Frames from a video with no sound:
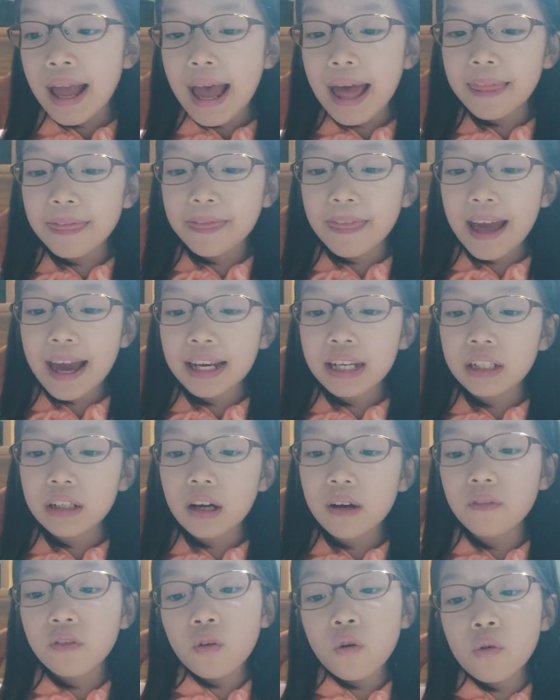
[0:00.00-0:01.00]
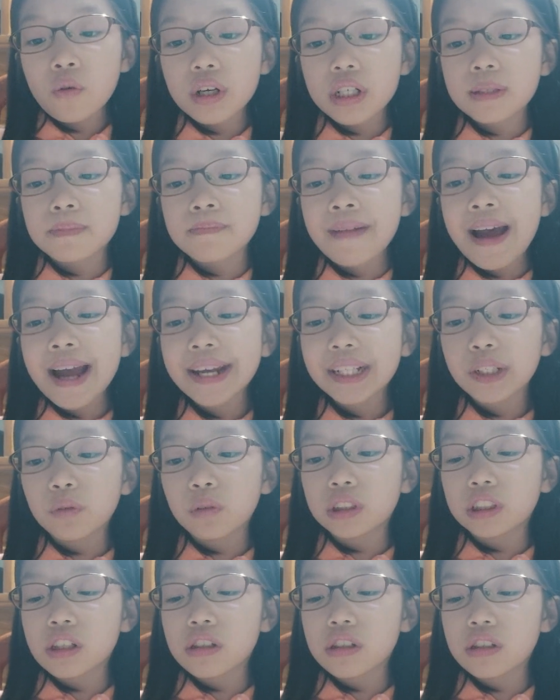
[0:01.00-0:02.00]
And then, of course, Maddie
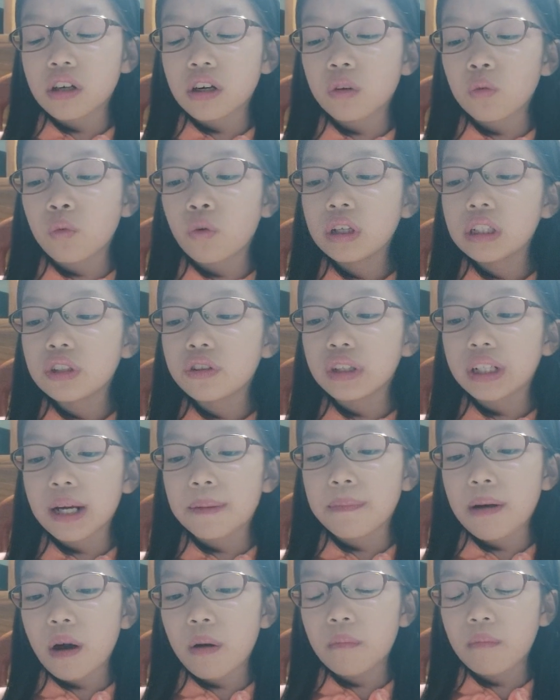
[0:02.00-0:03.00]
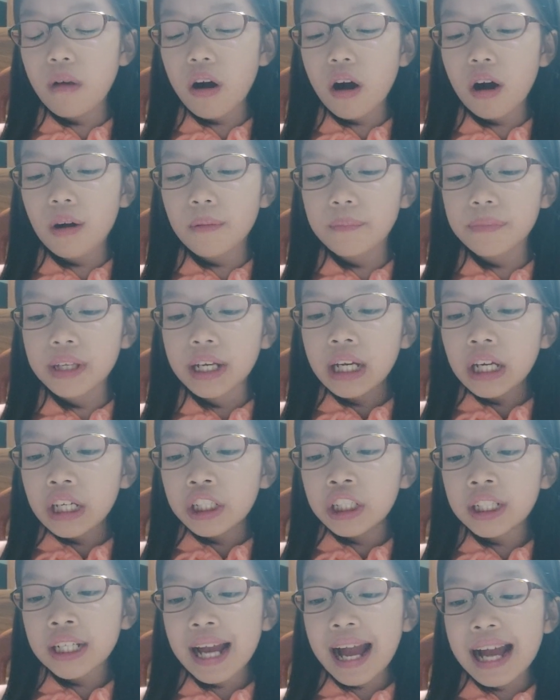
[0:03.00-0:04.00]
would start wondering about Mom.
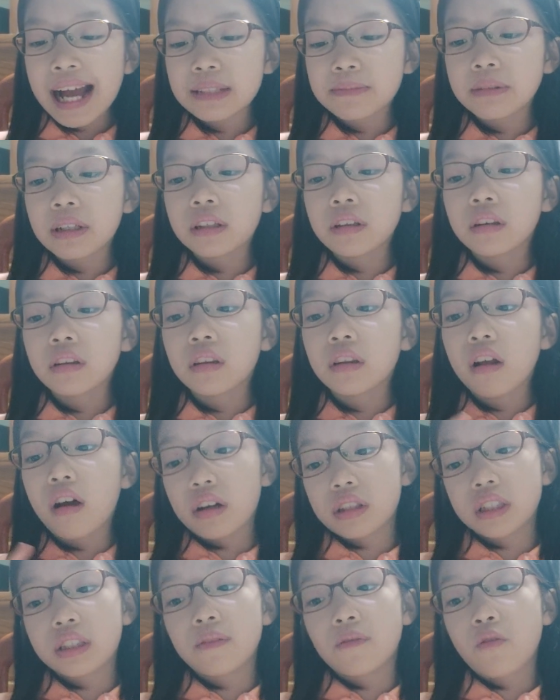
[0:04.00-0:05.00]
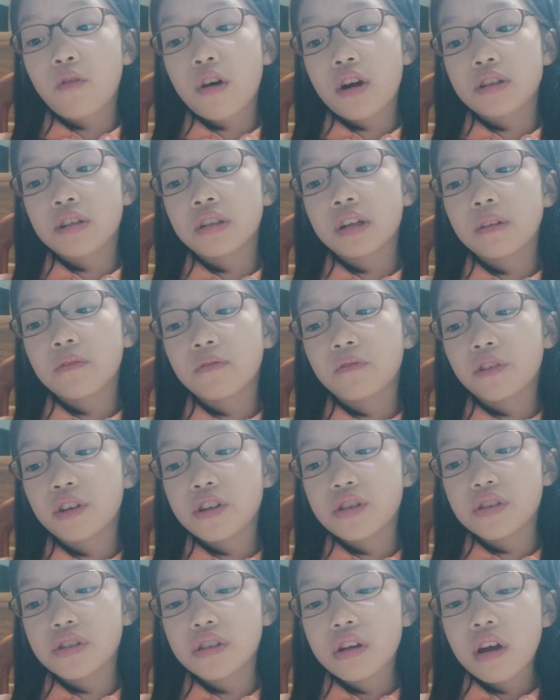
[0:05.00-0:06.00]
She asked me lots of questions at
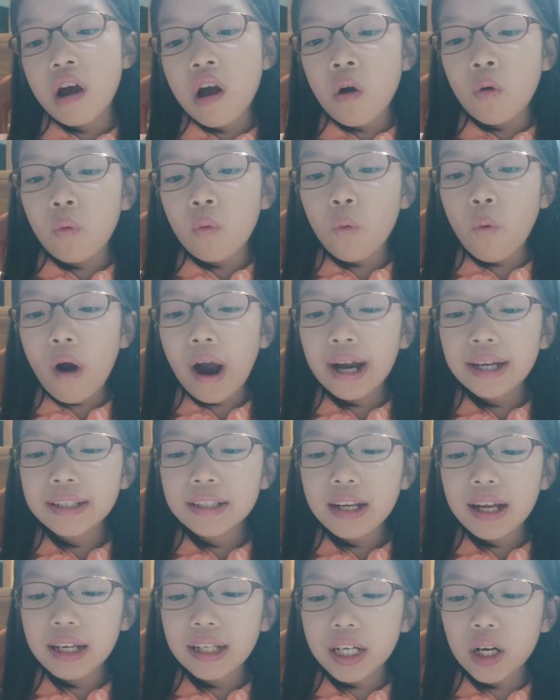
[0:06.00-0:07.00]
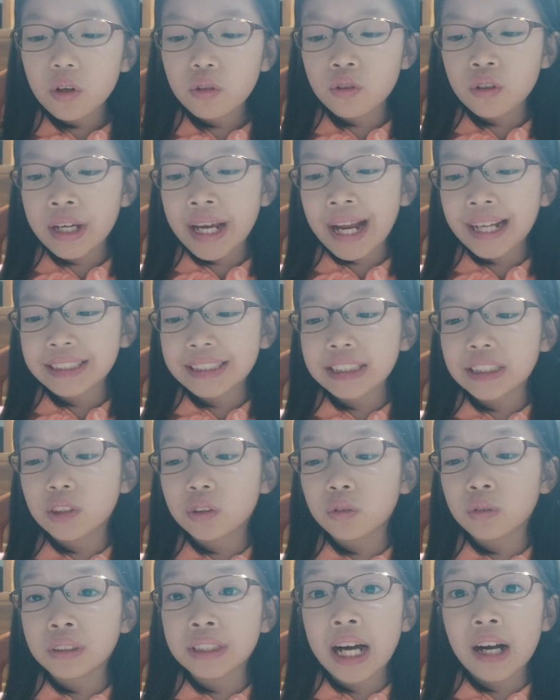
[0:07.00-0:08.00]
first. Why did I go to Auntie
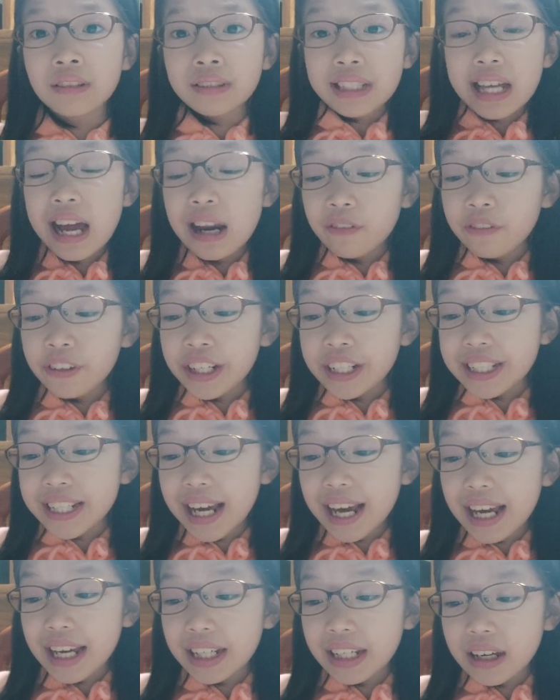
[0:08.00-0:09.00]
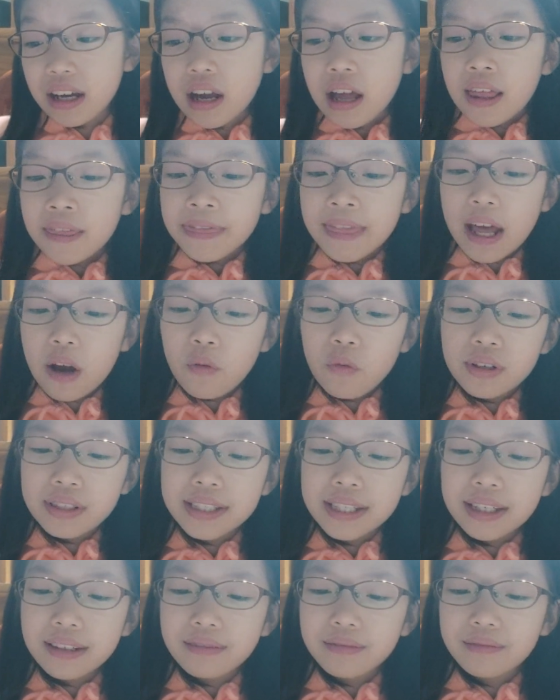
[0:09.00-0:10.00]
Sue's house every day? That
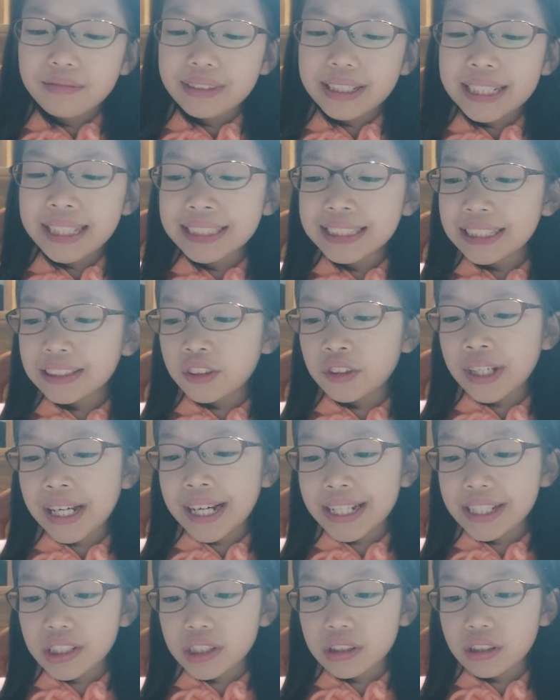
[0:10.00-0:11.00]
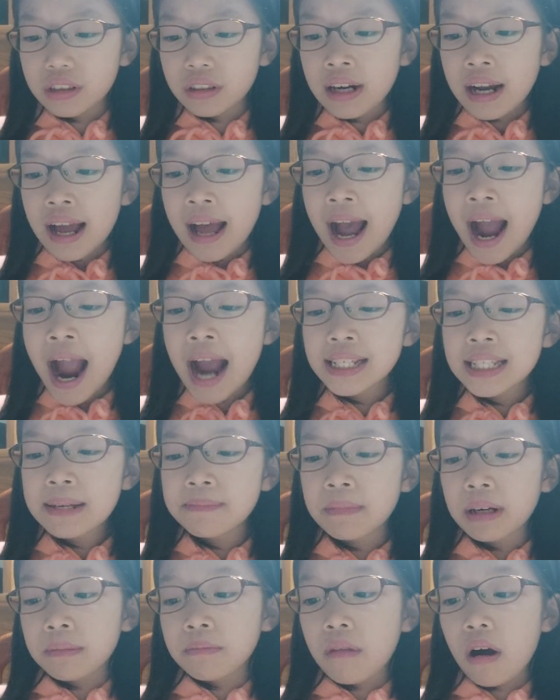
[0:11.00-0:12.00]
was easy to answer. I
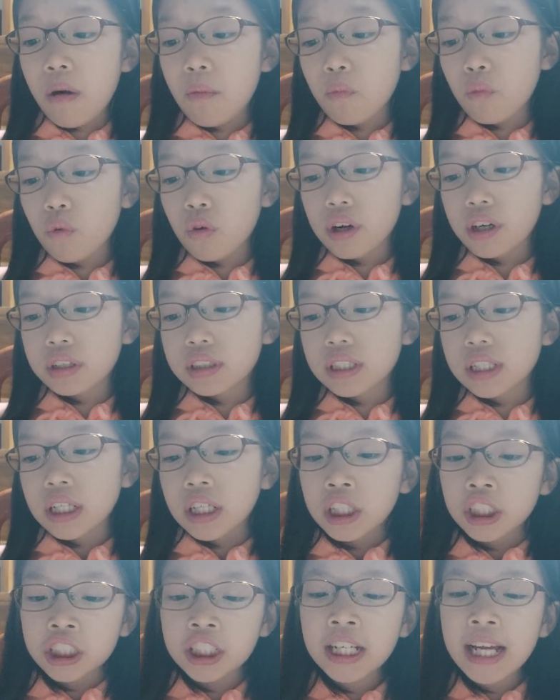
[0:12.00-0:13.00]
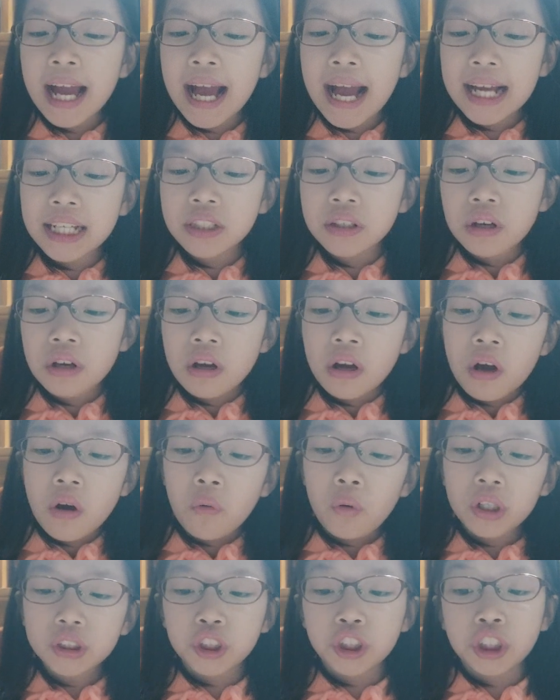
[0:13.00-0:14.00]
said my mom worked. She asked
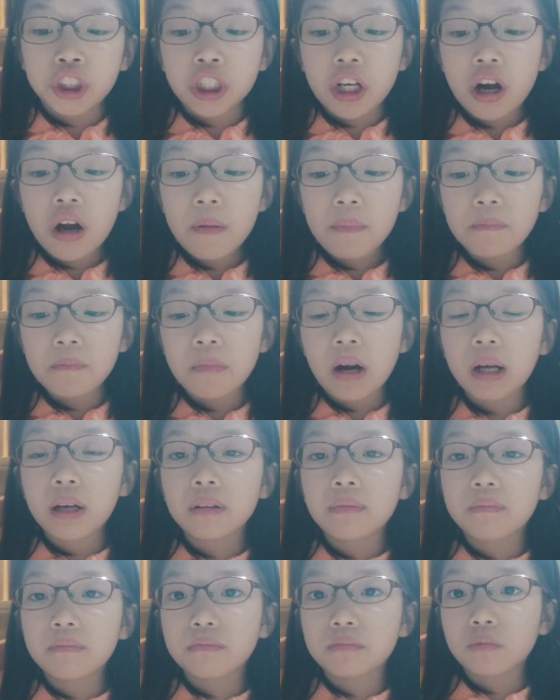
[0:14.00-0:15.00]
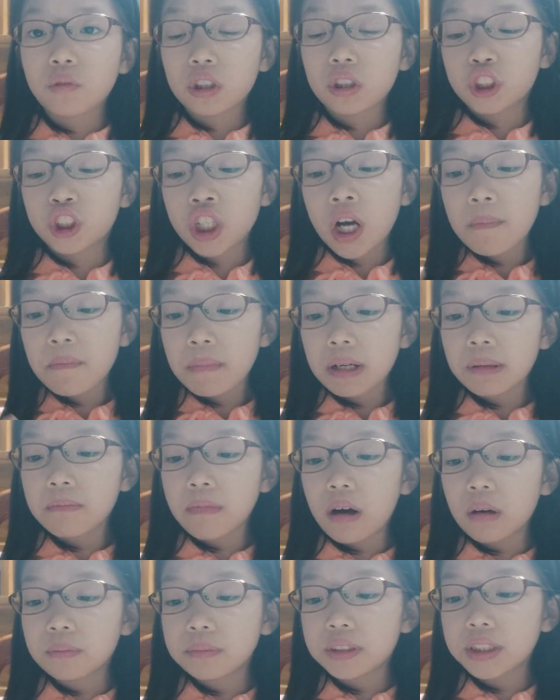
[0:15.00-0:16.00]
what job my
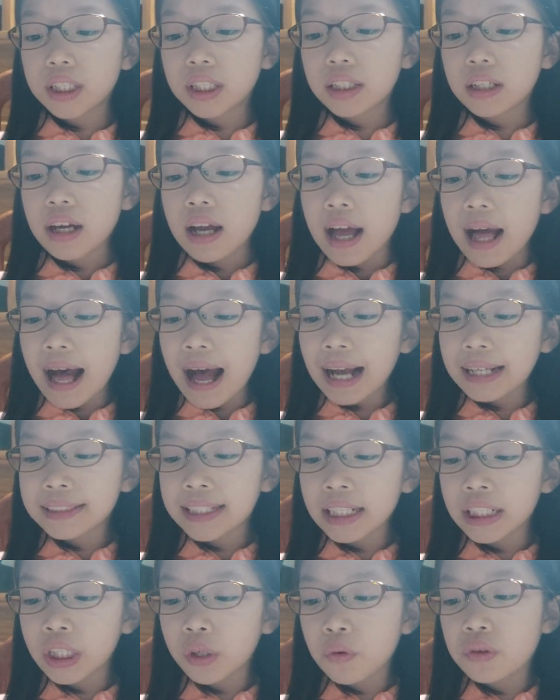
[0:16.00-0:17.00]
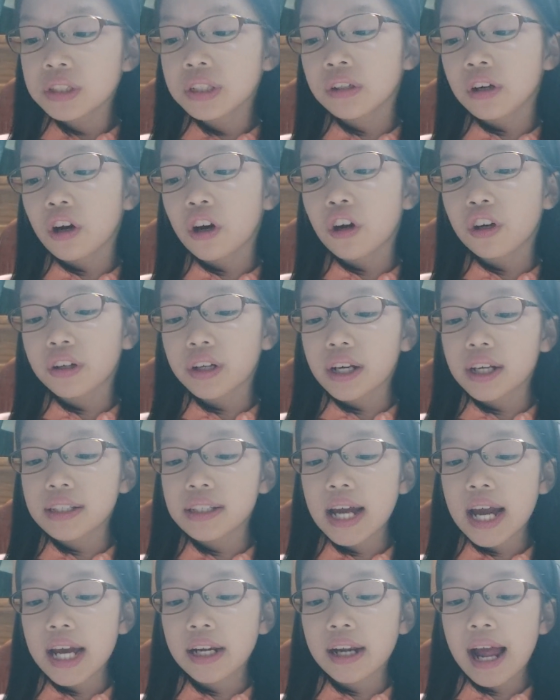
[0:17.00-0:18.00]
mom did. I said she was an artist
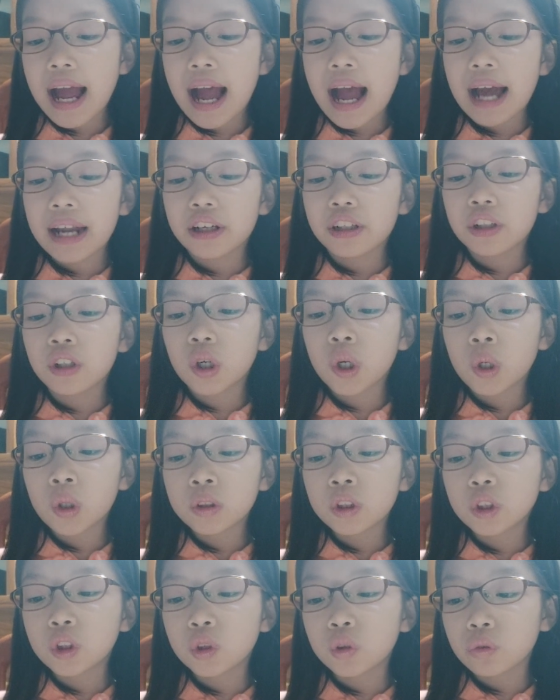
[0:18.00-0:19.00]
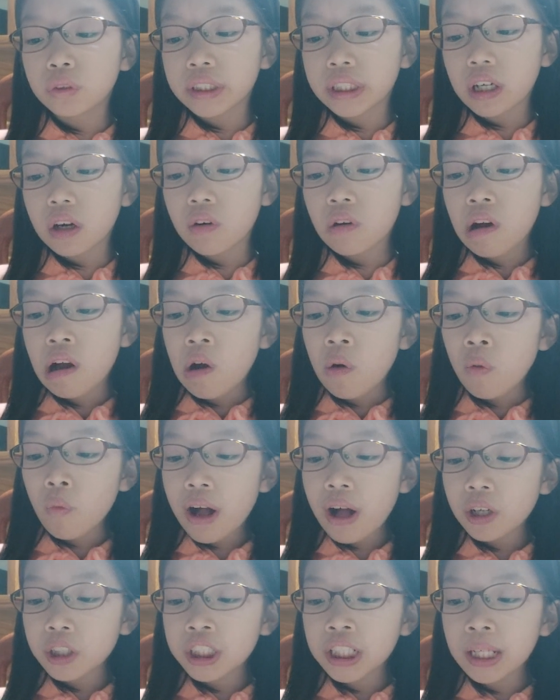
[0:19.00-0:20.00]
and had her own studio.
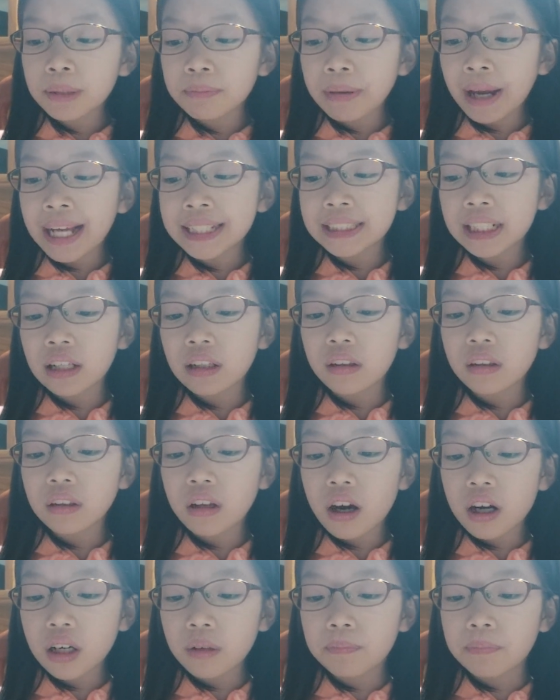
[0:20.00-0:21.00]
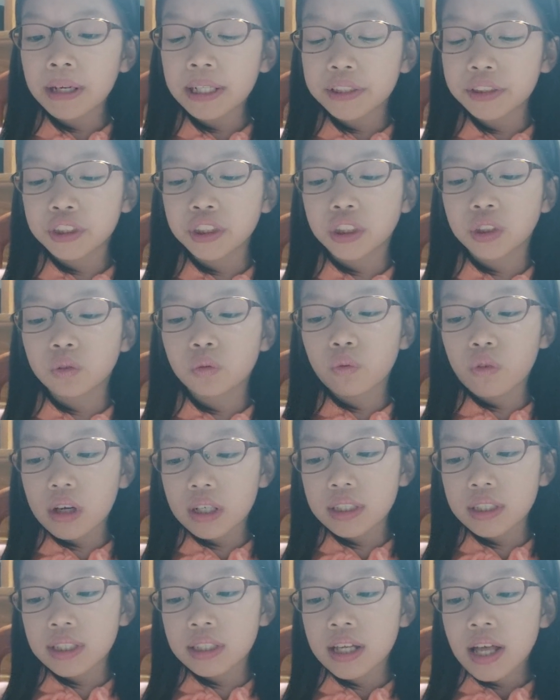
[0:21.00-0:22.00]
Well, she had painted a lot of pictures
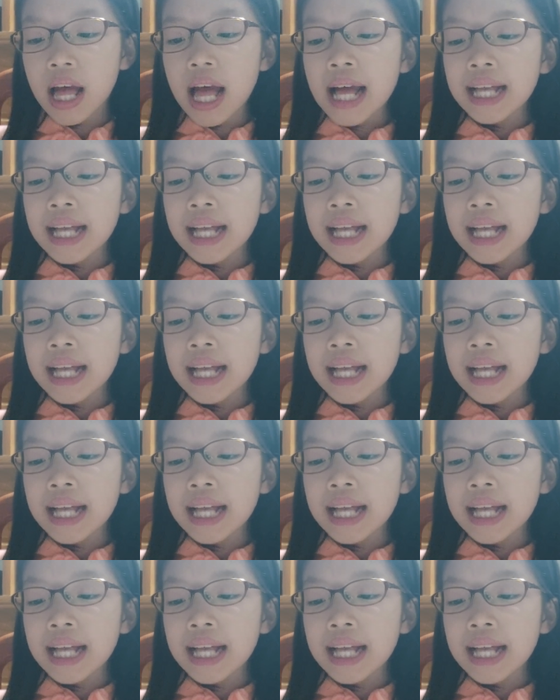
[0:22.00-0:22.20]
once.